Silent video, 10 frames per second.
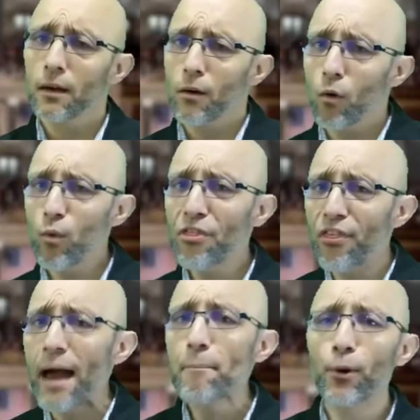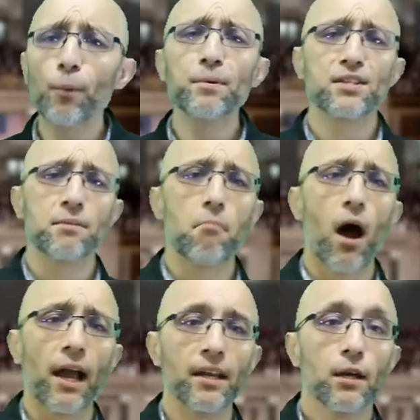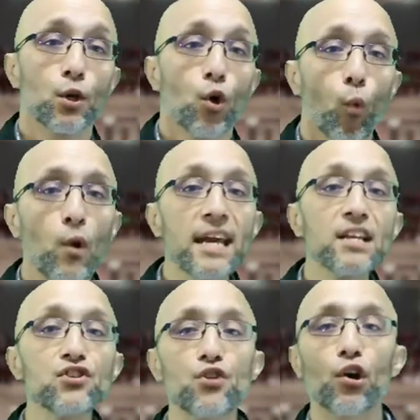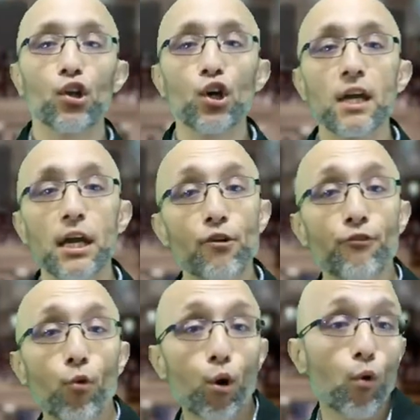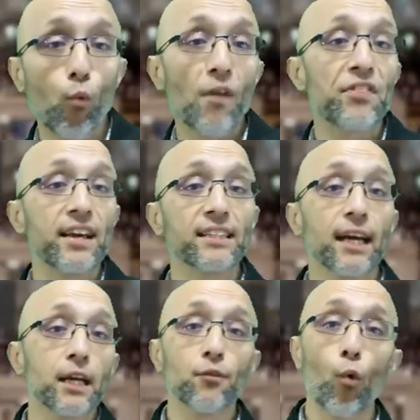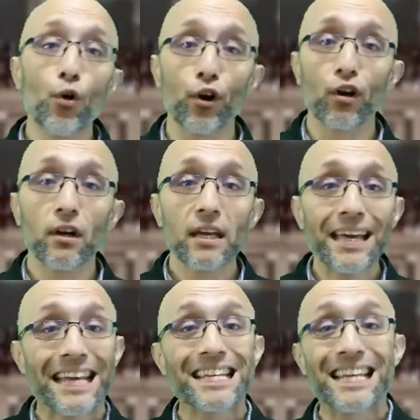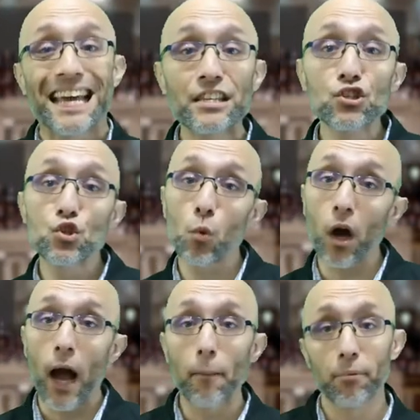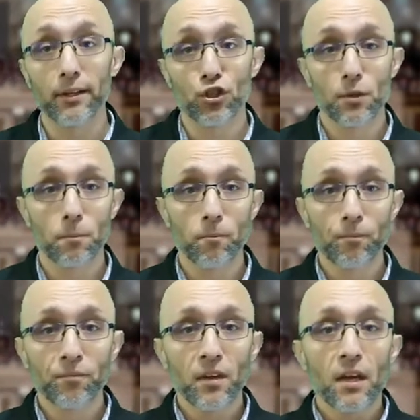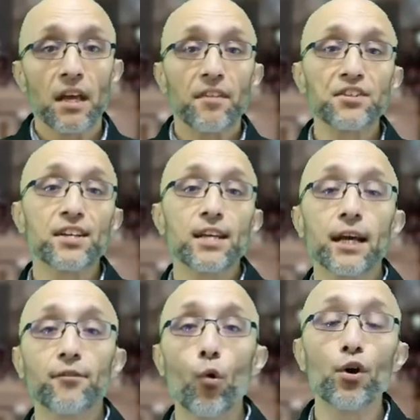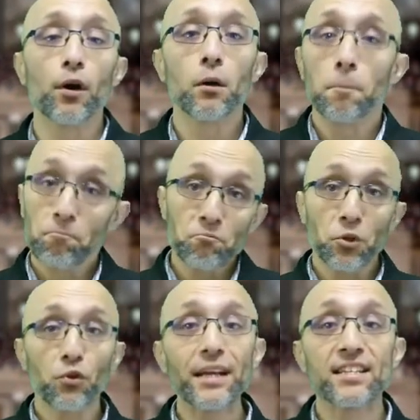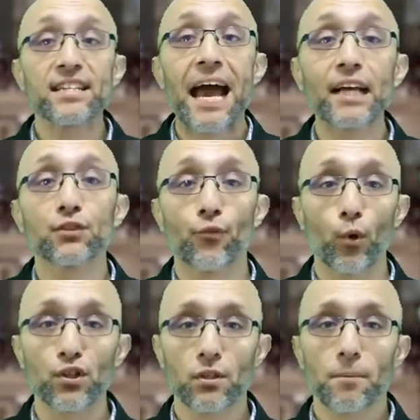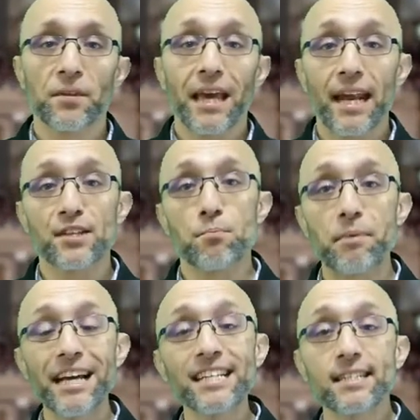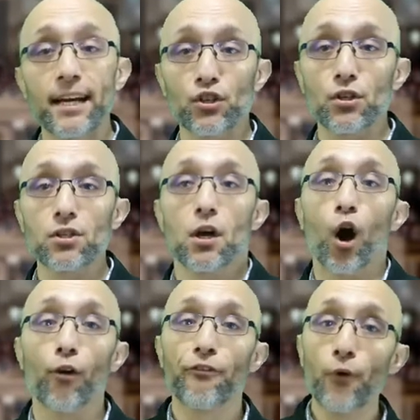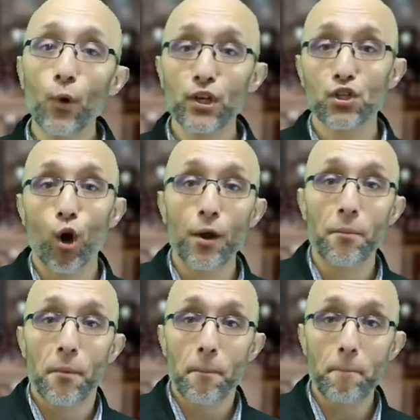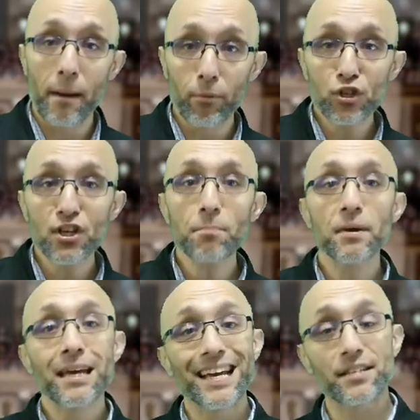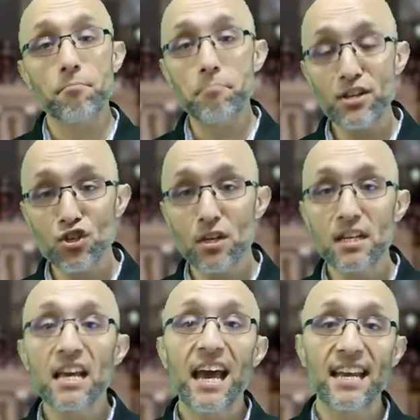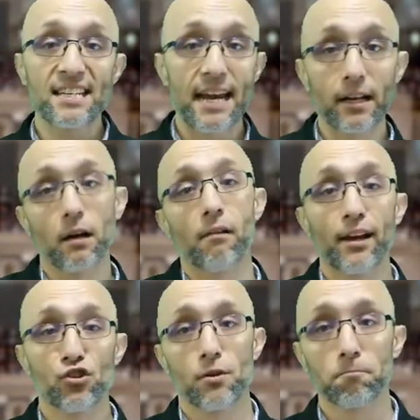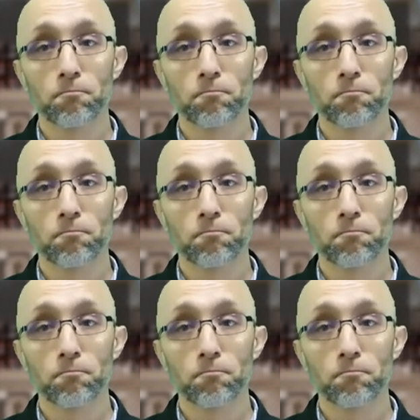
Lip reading: With that purpose in mind, we can start looking for what the executive order intends to accomplish. This executive order creates a task force, and its biggest sections are focused on membership, its mission, and data collection.